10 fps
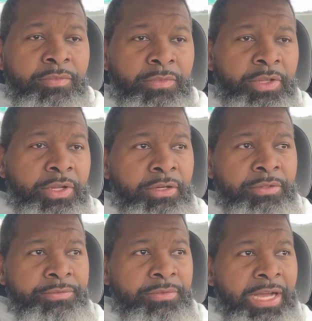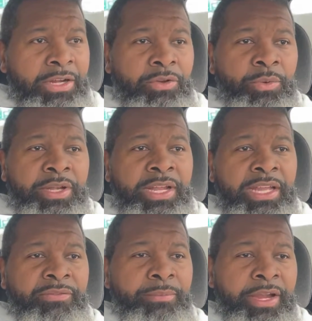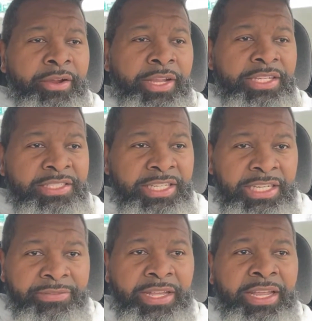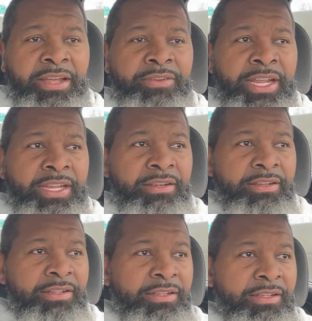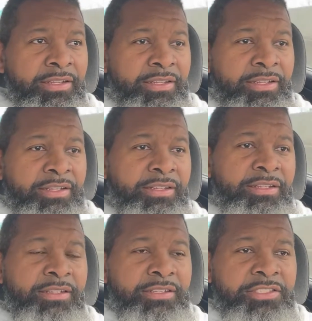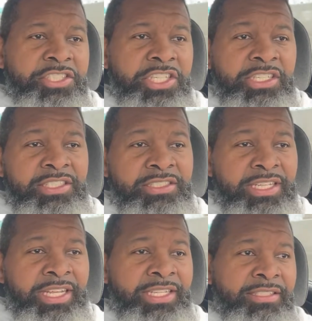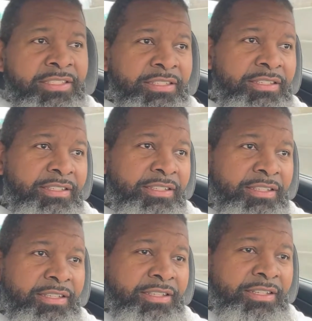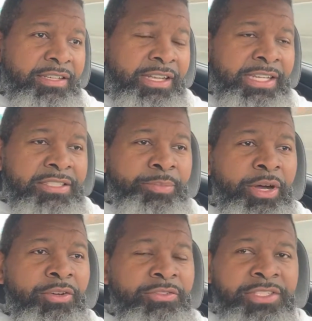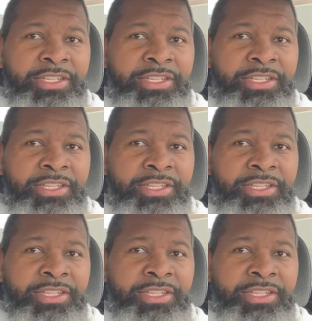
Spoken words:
You know, I don't know what Native Americans did, if they ever ate chitlins as a supposed,